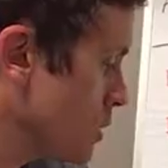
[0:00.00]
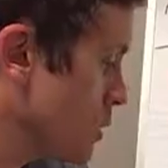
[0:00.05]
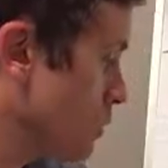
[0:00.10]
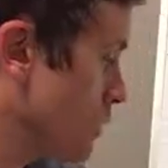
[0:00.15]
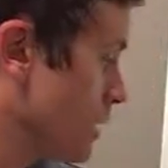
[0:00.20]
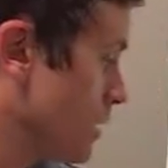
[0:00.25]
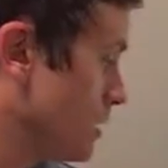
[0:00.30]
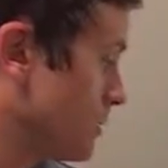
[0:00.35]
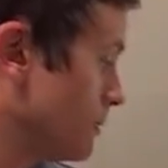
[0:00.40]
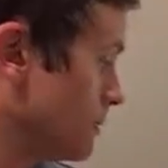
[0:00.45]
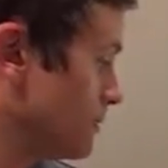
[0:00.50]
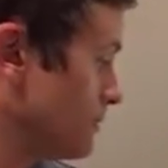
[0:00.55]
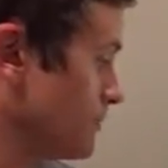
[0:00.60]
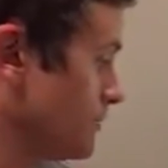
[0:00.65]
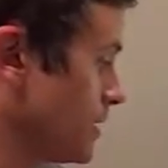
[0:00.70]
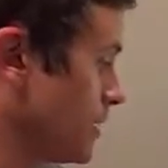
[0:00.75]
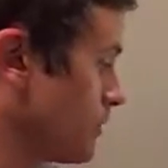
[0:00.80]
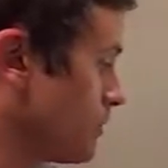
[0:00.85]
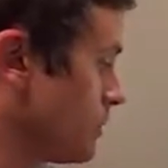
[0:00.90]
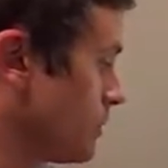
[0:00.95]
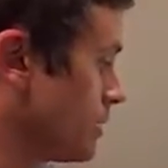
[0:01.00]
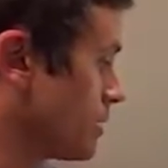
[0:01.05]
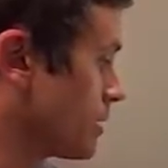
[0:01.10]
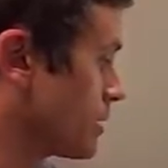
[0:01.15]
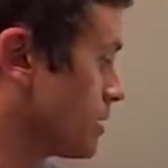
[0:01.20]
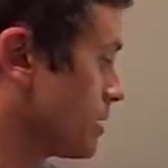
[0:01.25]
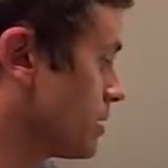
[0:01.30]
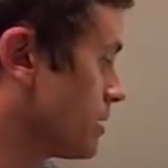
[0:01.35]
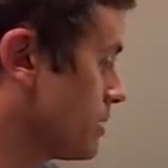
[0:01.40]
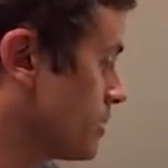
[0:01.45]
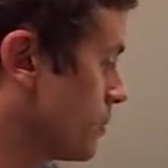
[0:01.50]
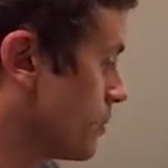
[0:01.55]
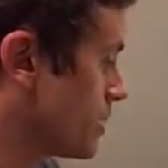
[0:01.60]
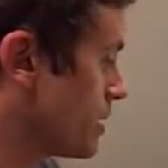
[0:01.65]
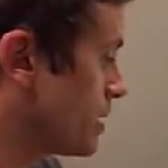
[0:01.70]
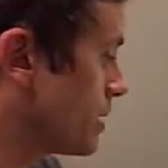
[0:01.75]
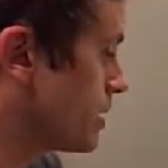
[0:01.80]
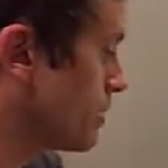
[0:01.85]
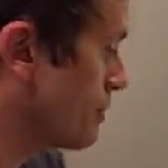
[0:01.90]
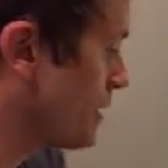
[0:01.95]
Well, if we look
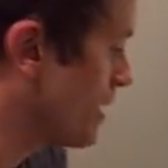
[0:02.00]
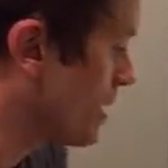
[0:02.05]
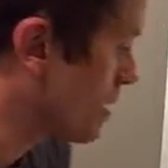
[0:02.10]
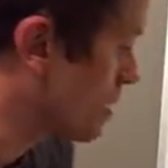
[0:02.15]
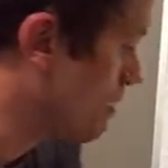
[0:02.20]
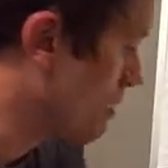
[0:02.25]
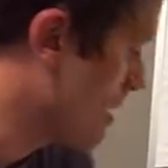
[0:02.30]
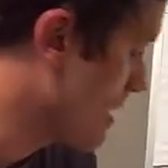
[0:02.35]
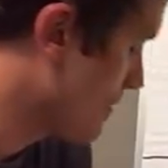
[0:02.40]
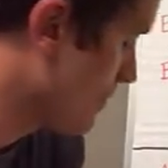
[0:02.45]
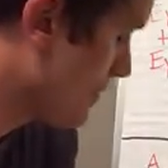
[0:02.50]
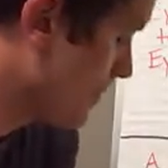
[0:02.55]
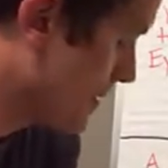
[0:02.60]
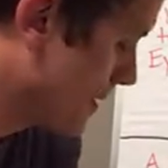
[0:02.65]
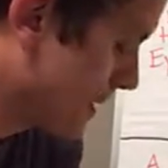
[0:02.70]
within the paragraph,